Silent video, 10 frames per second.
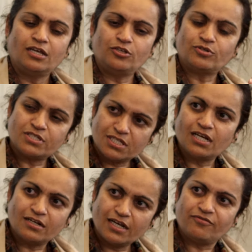you're
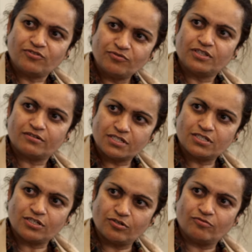still left with the
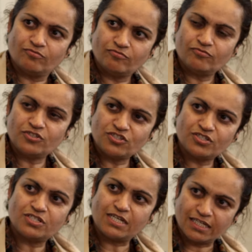residue, which
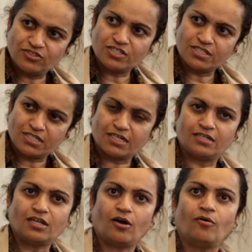is
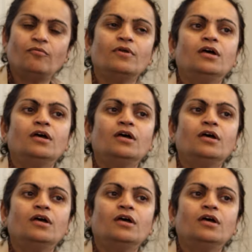digested now.